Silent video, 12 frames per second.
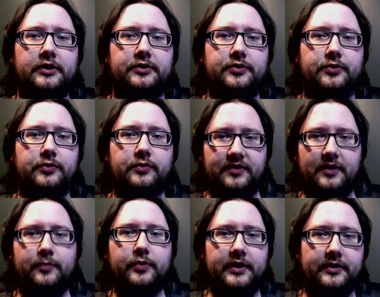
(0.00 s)
to
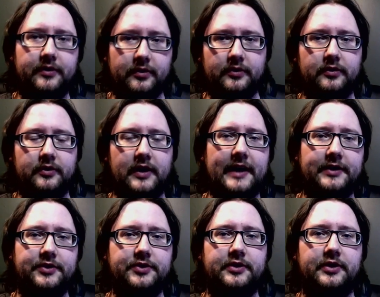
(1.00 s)
separate the
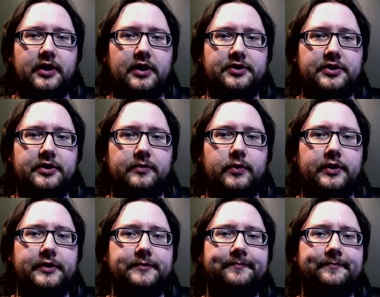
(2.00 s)
hydrogen, oxygen, and water.